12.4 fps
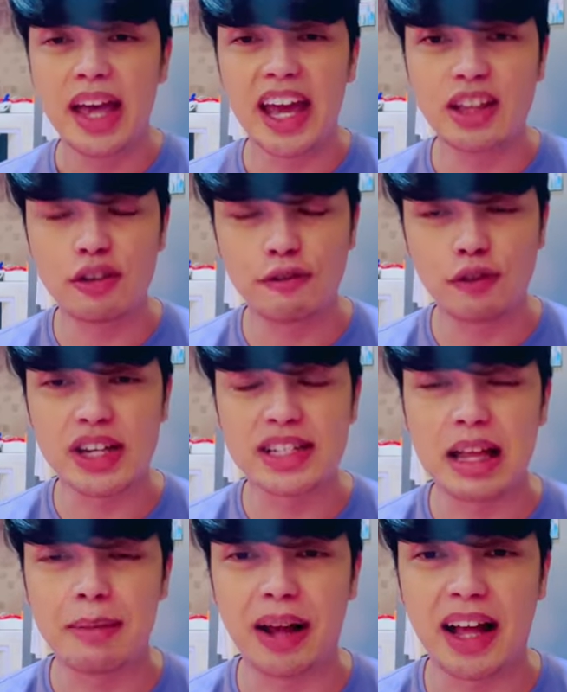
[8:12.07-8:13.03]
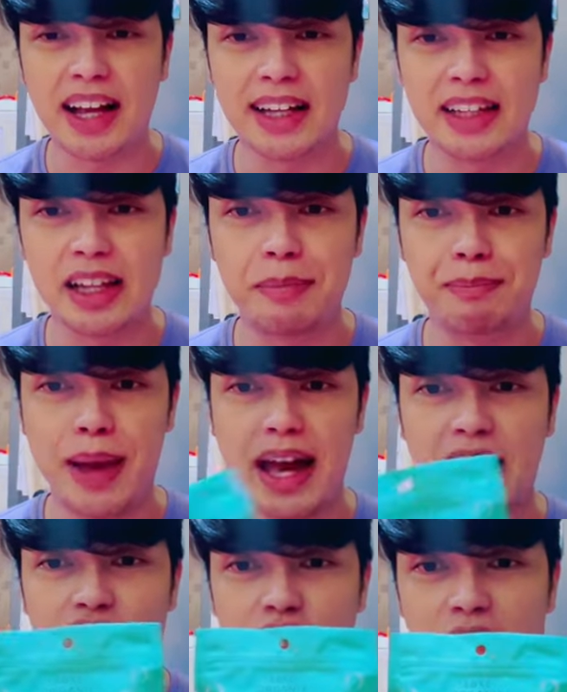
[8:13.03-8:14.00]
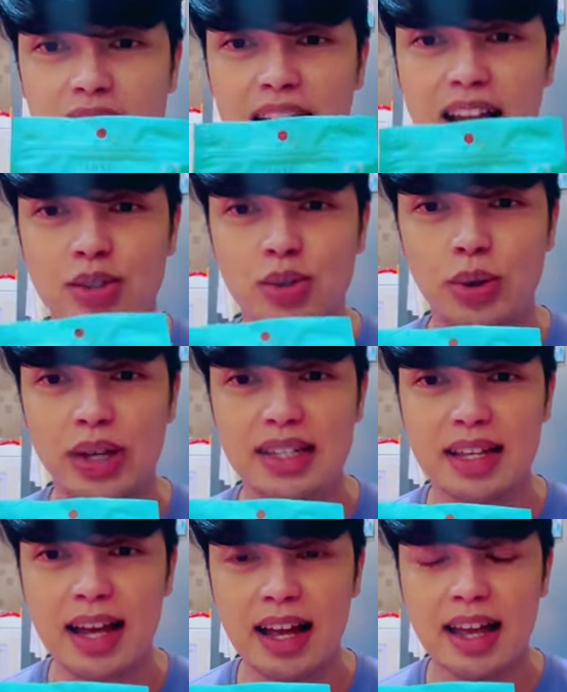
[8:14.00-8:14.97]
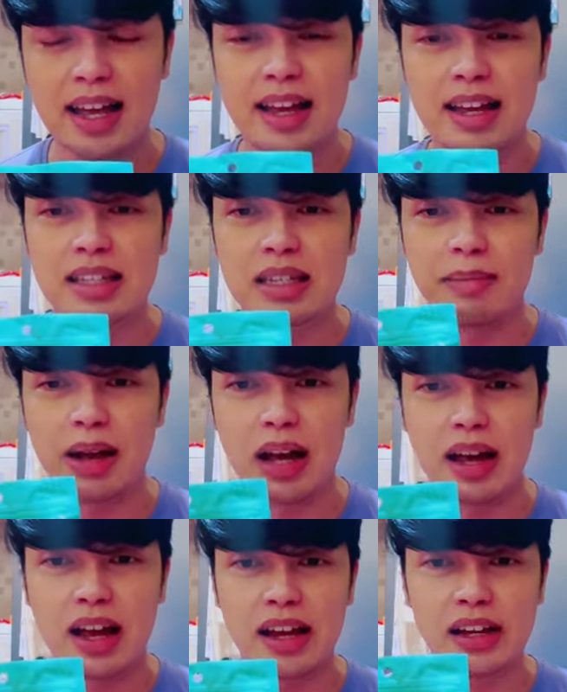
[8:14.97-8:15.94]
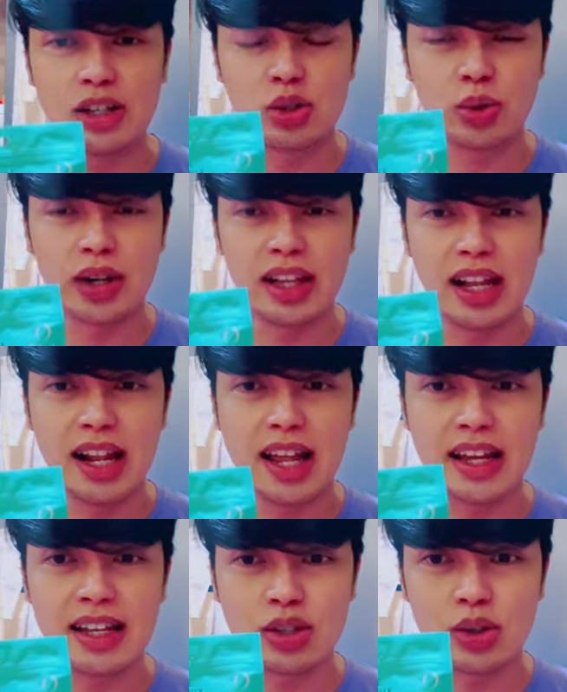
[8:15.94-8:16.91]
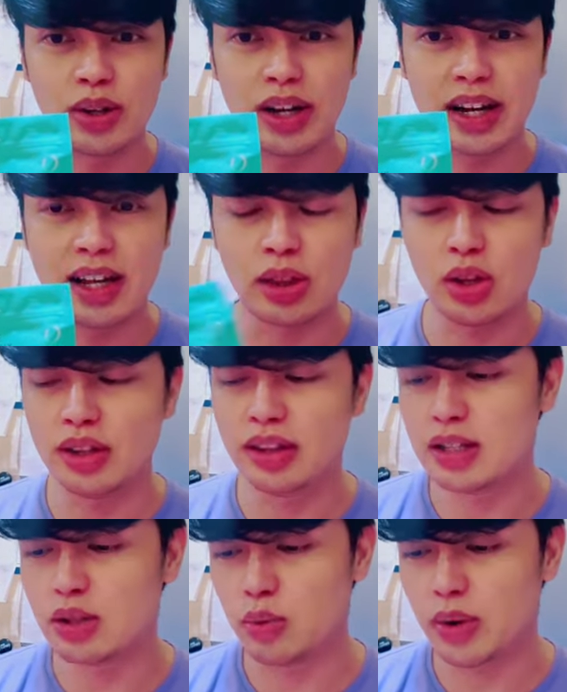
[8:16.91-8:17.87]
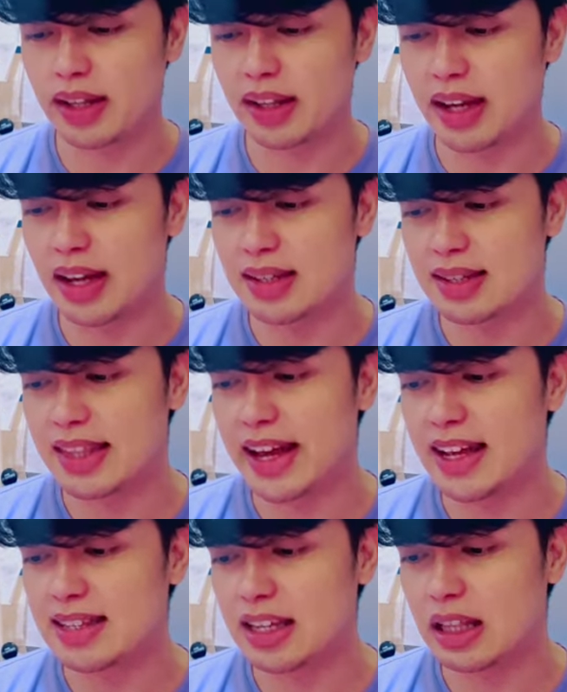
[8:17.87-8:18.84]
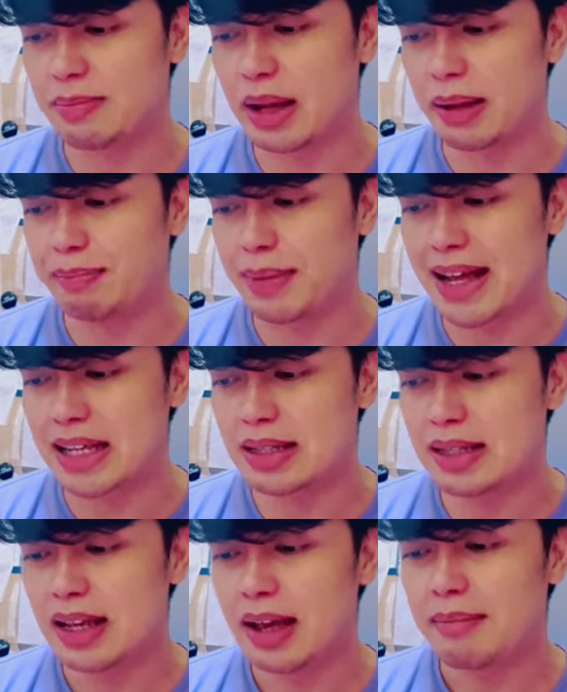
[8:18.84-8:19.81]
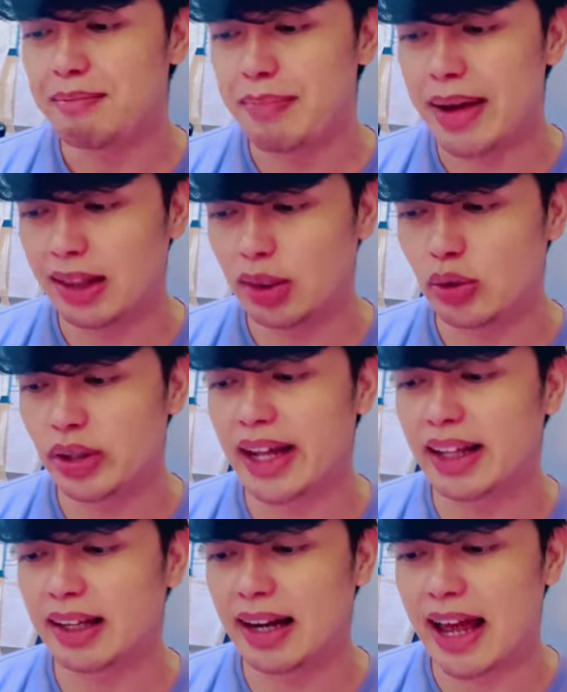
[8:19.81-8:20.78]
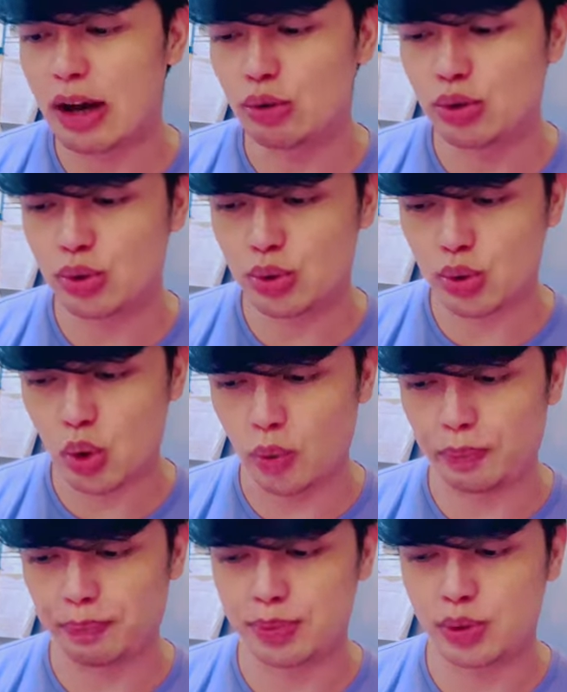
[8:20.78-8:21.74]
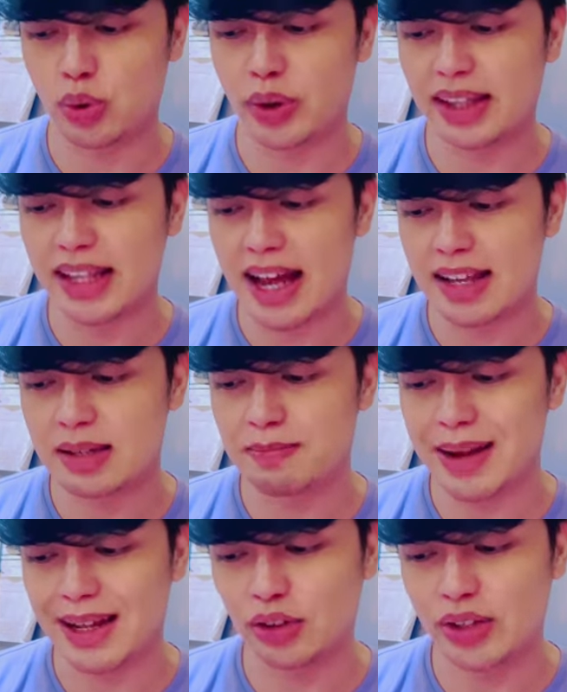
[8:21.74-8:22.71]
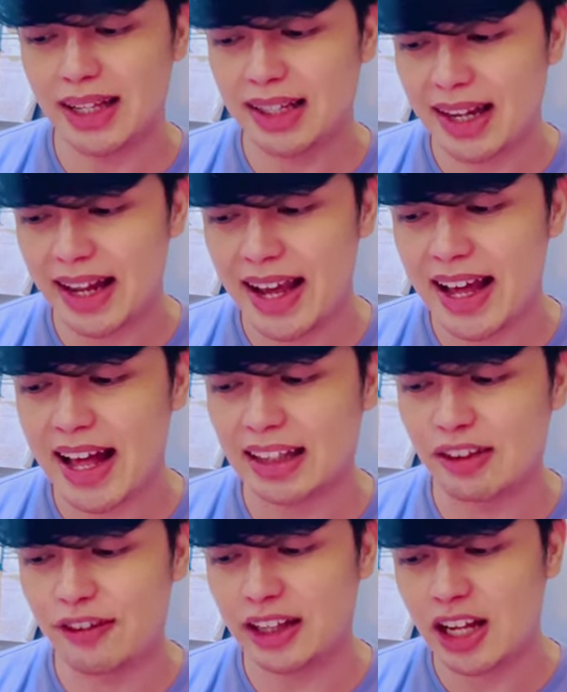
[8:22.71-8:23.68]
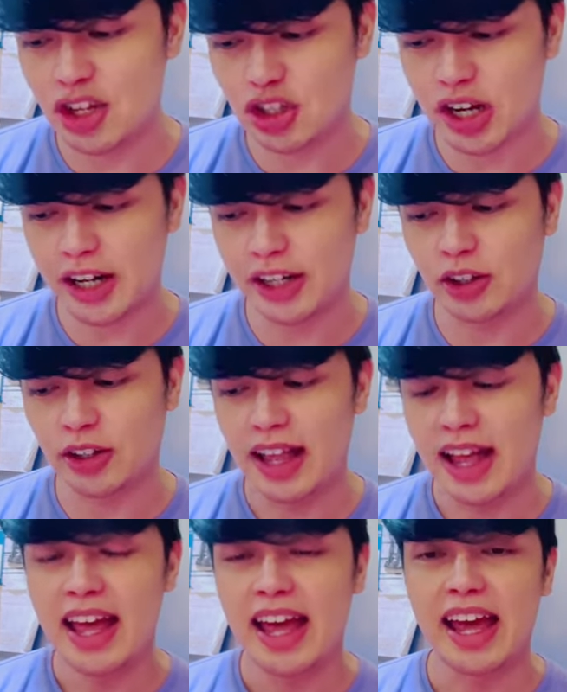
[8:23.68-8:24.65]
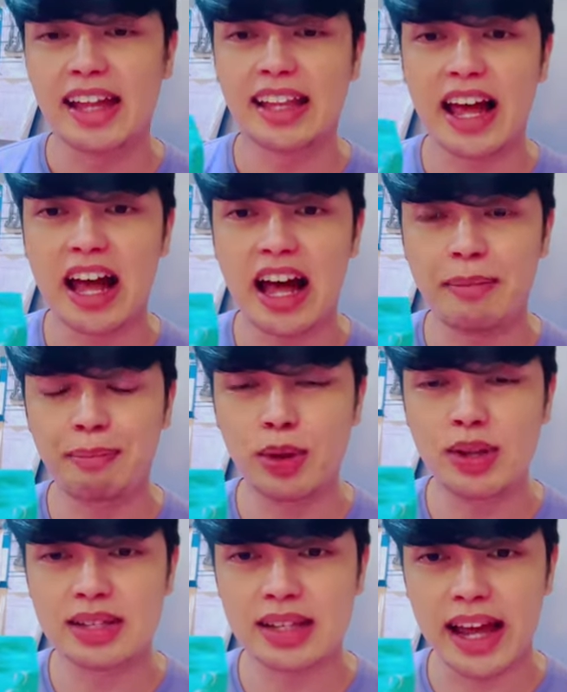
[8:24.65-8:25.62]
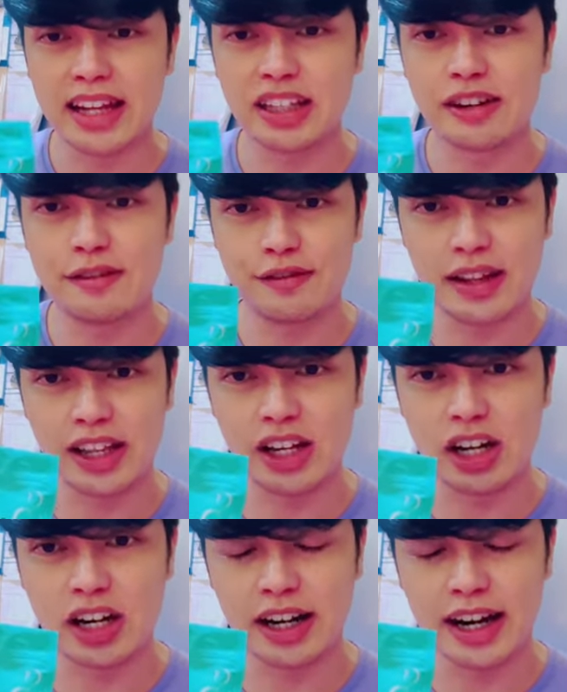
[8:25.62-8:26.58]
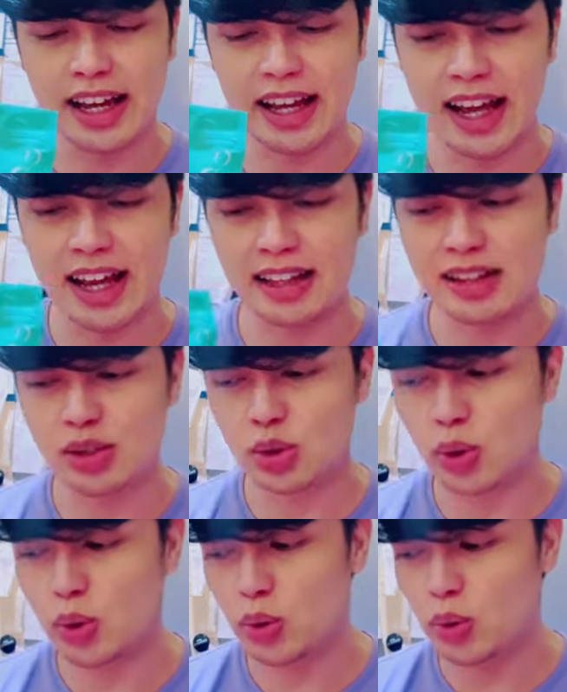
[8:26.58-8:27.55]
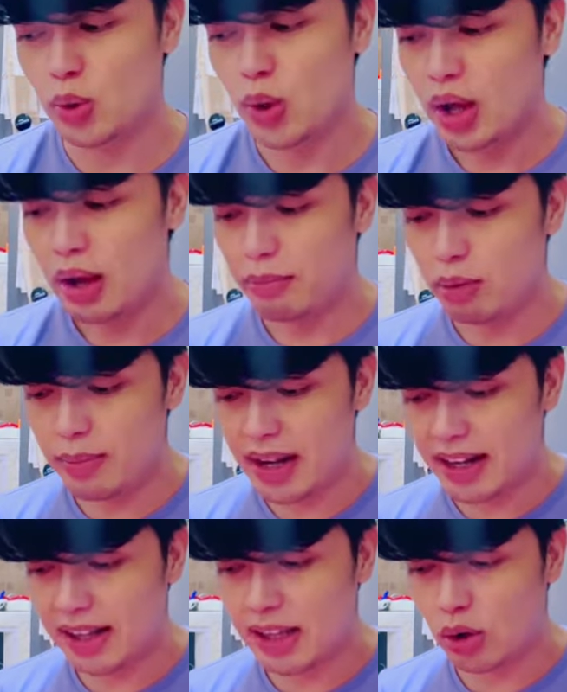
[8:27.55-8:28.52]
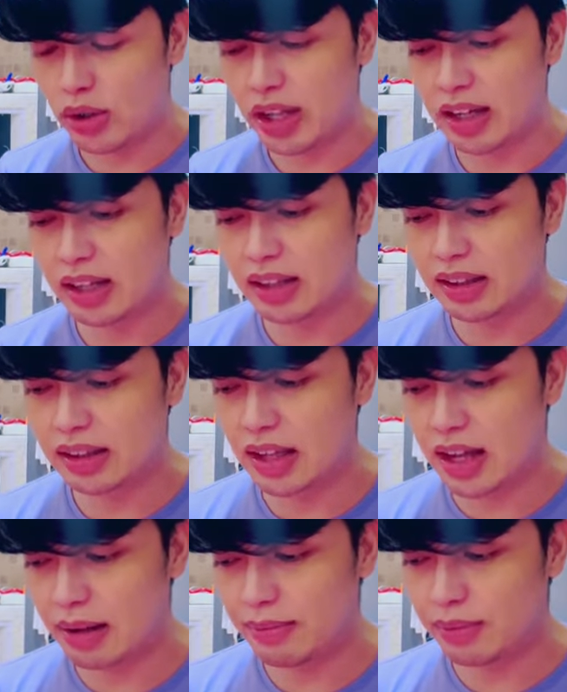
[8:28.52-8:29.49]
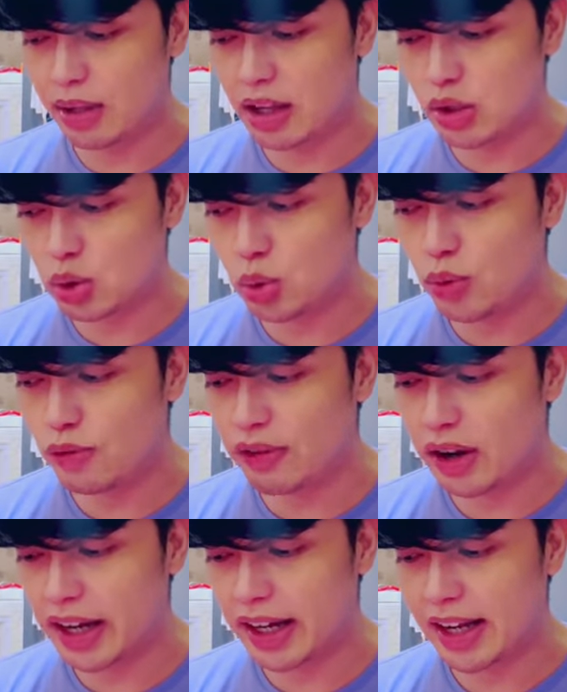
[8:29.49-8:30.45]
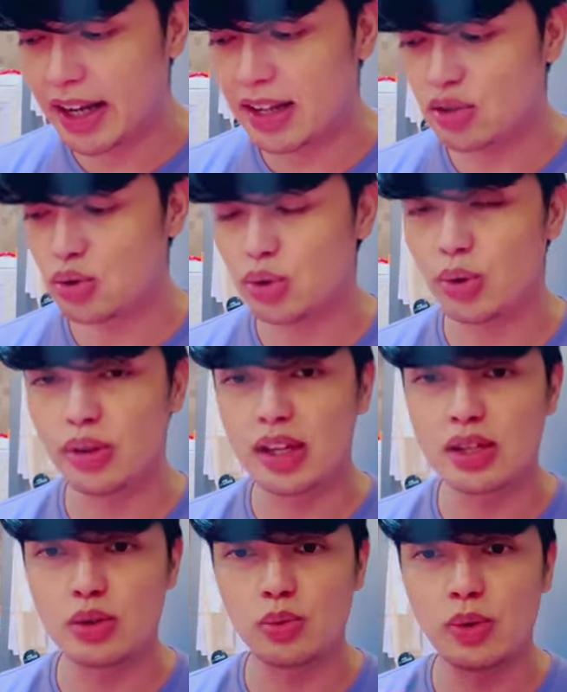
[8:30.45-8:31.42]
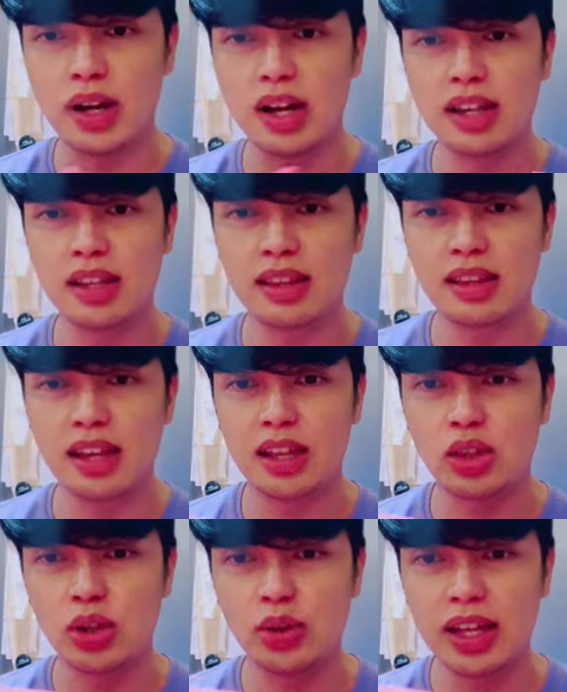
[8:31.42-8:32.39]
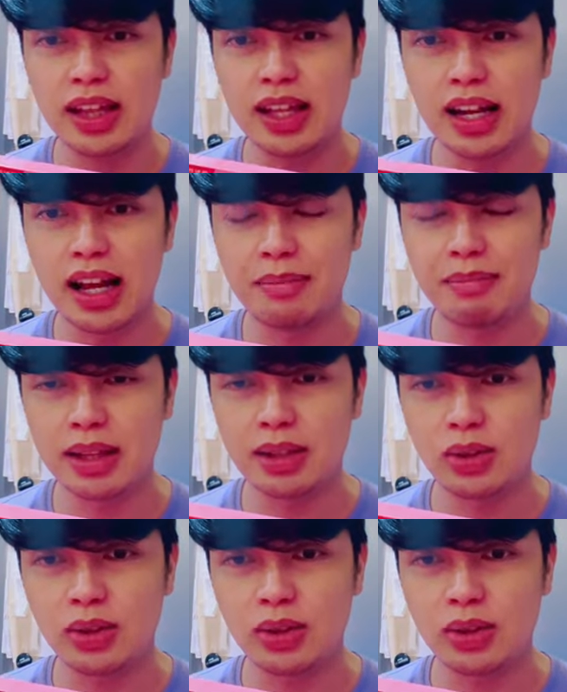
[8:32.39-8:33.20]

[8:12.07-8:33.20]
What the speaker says: And of course, napakaganda ng packaging nila. So, isa sa mga itsura nila is yung ganito. This one is Niacinamide Plus Bentonite Cloud Soap. So, it has bentonite clay, activated charcoal, and apple cider vinegar. Ayan. So, bumili rin ako ng two variants. So, this one, ito yung ginagamit.